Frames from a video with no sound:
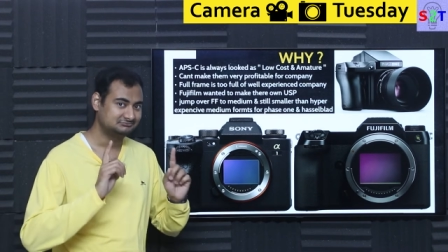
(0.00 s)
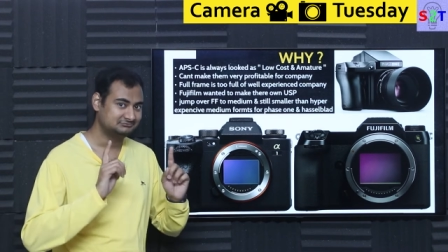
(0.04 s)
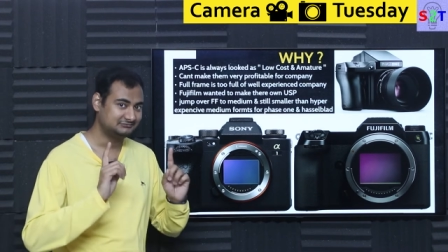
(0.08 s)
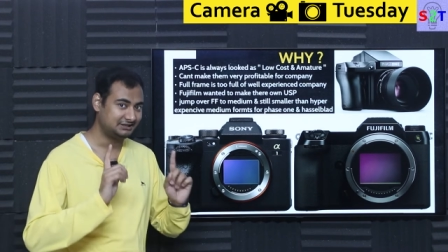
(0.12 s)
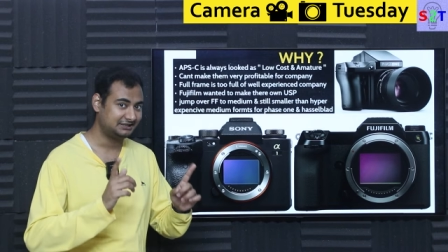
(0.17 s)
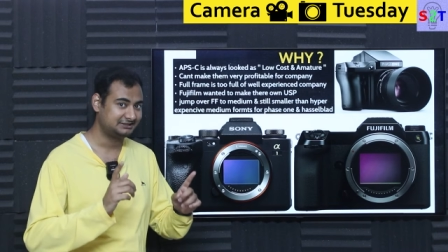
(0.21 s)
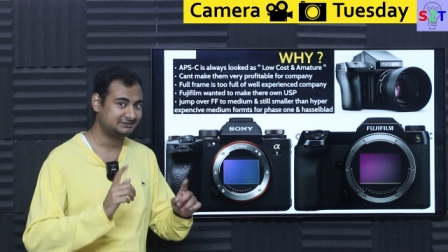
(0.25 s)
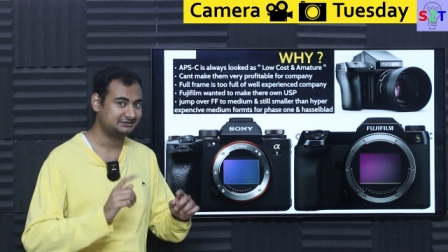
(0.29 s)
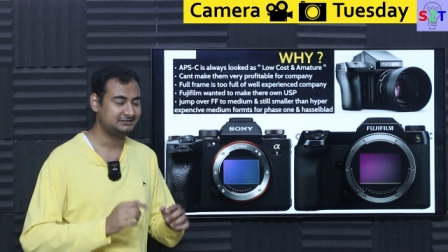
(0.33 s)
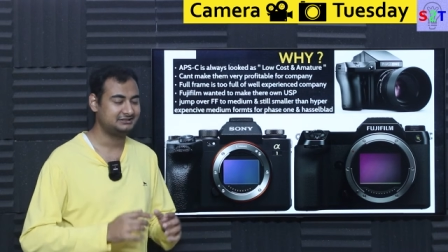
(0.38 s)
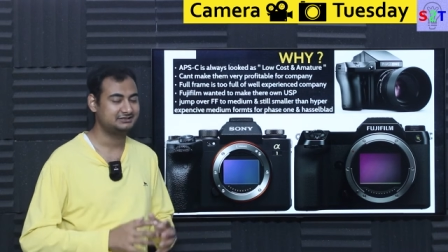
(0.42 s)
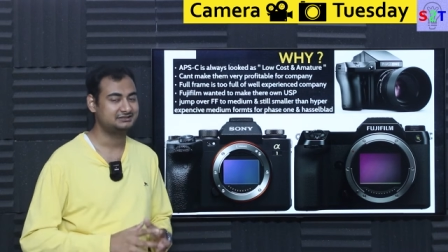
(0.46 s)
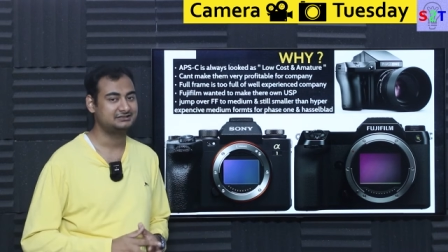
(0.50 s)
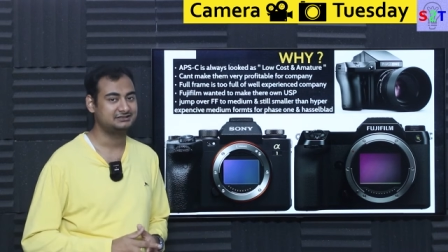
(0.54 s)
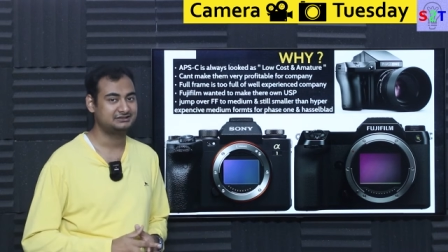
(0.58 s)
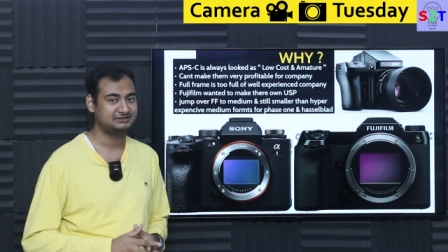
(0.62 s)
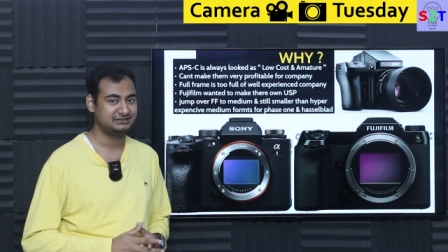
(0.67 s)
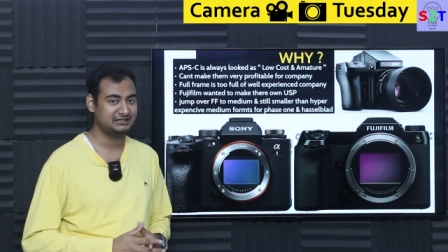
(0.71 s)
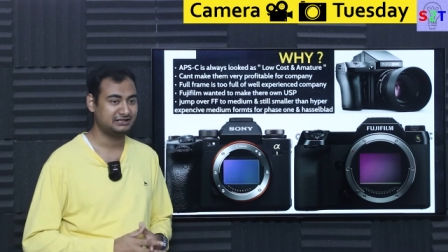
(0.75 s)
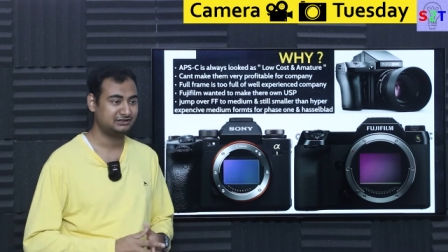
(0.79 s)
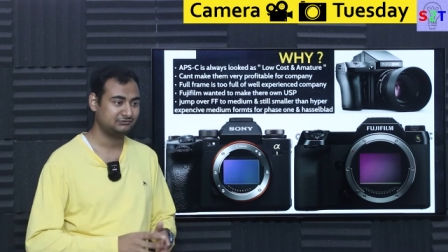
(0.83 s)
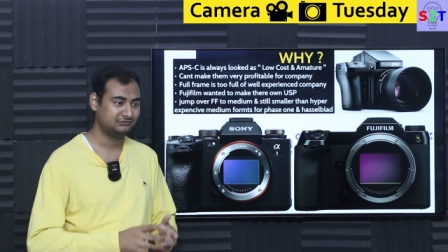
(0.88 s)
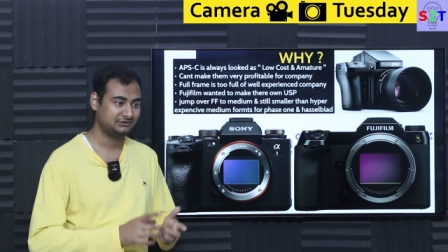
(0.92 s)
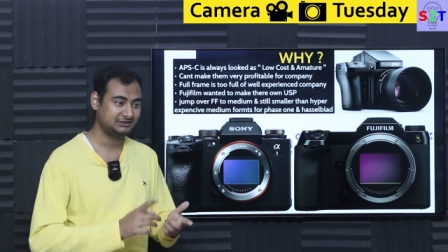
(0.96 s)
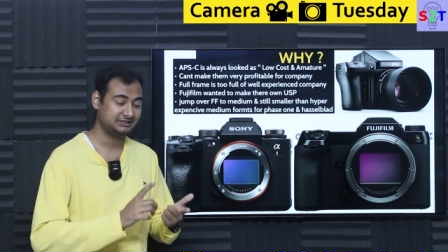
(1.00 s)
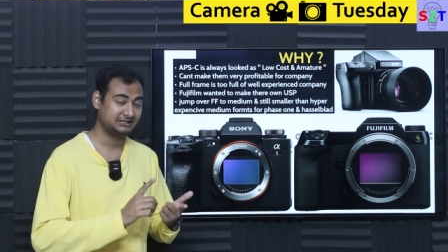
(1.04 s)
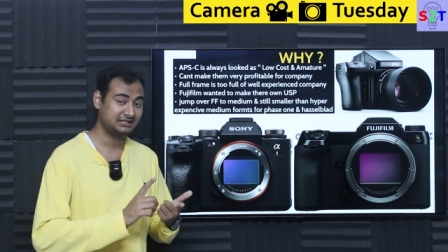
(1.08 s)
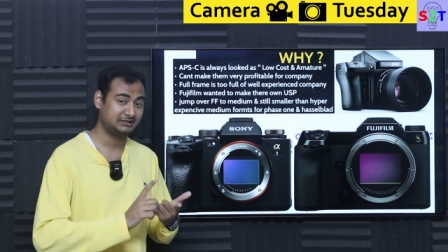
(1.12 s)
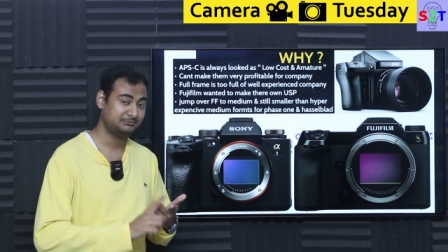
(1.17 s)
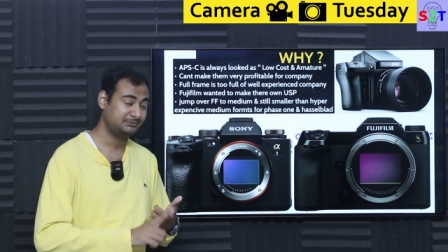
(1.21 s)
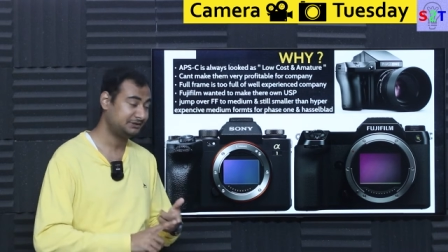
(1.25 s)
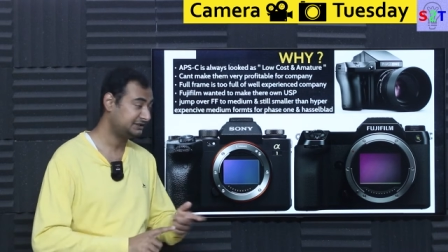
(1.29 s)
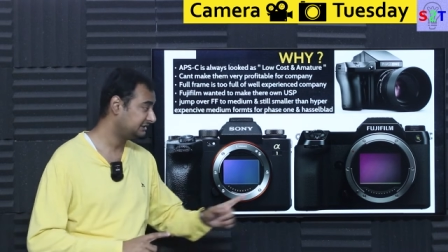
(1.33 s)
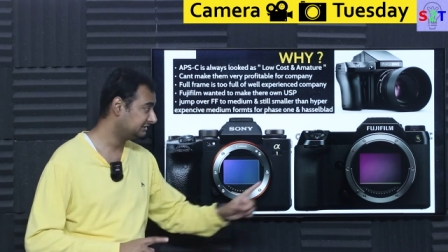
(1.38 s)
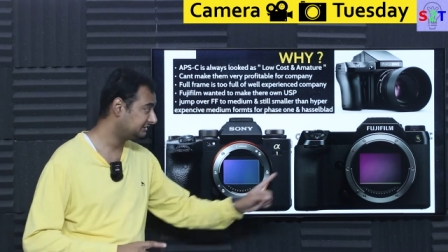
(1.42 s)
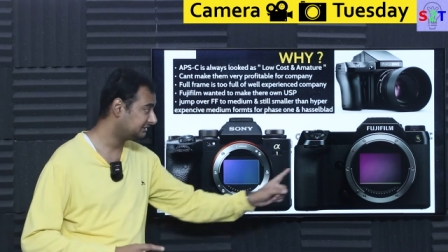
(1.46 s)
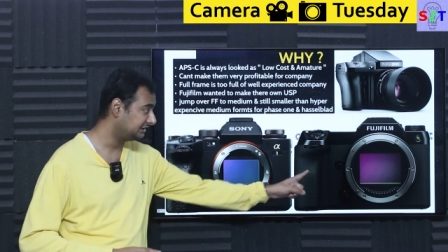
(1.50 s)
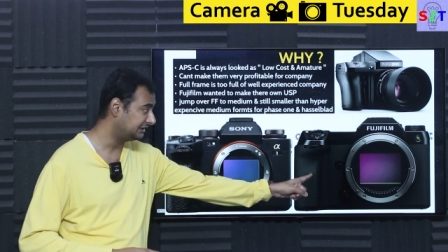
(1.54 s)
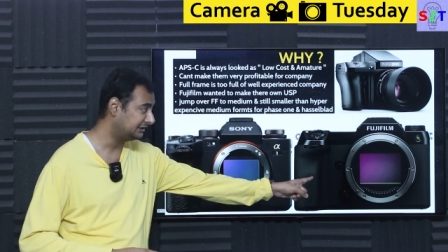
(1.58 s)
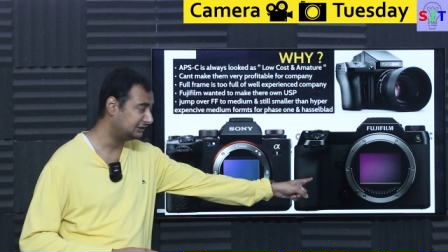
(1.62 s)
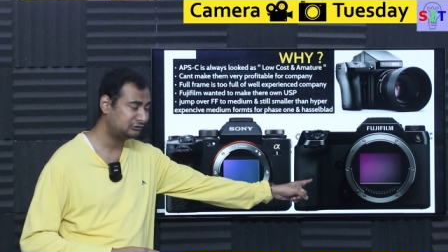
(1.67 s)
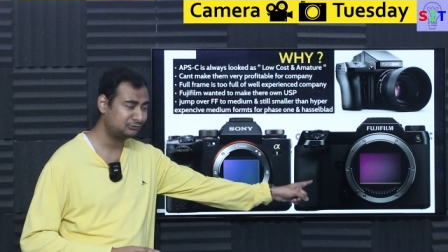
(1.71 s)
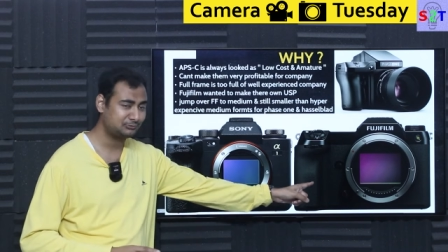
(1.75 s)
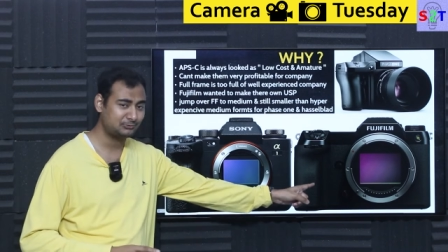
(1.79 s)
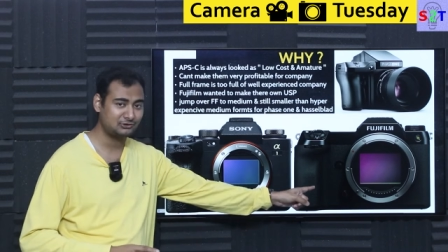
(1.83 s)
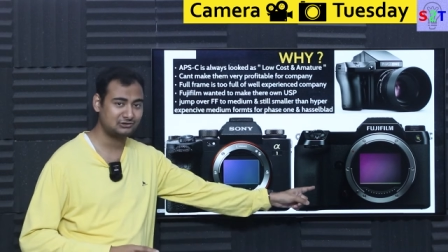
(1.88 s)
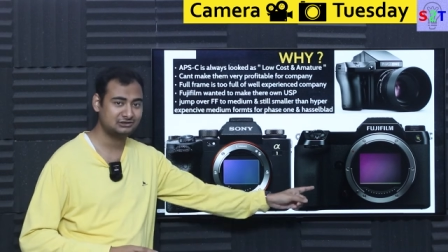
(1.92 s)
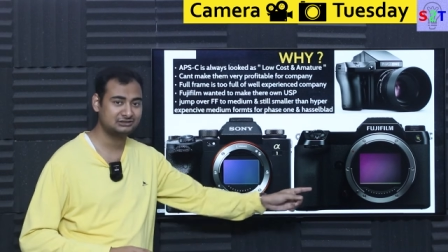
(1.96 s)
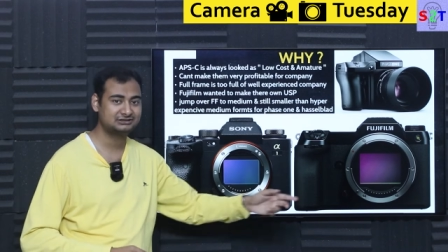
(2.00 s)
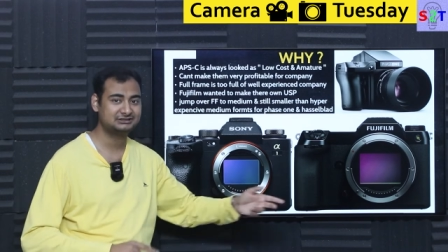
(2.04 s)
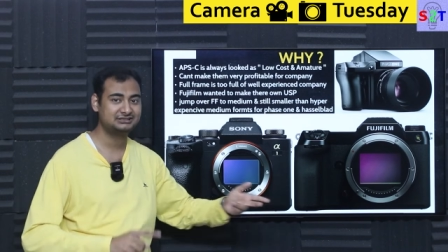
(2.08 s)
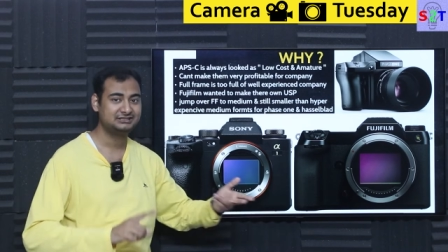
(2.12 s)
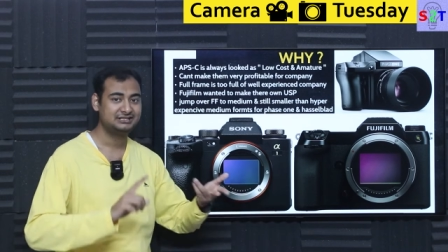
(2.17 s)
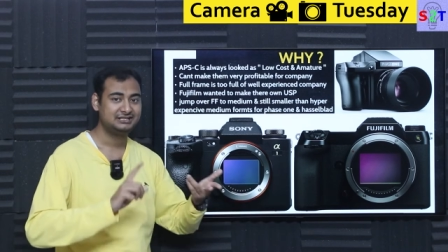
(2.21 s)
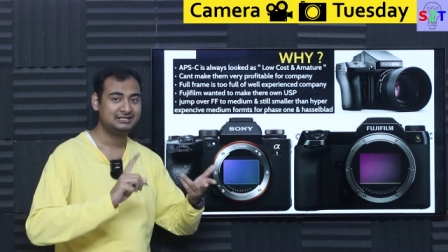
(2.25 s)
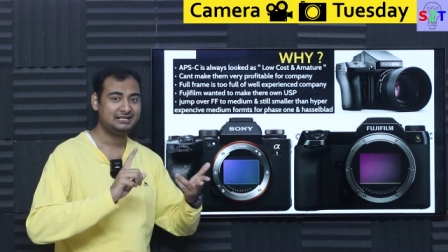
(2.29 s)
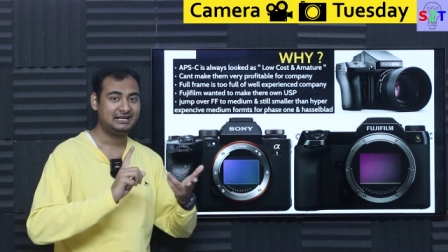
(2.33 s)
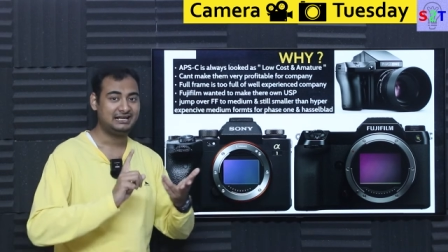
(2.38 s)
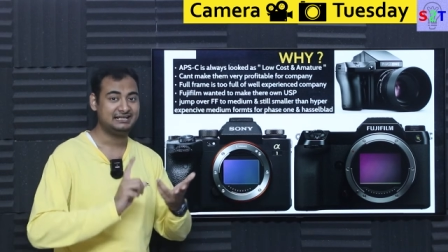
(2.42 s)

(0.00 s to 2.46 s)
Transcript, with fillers: that creates a scenario where they are making a halo product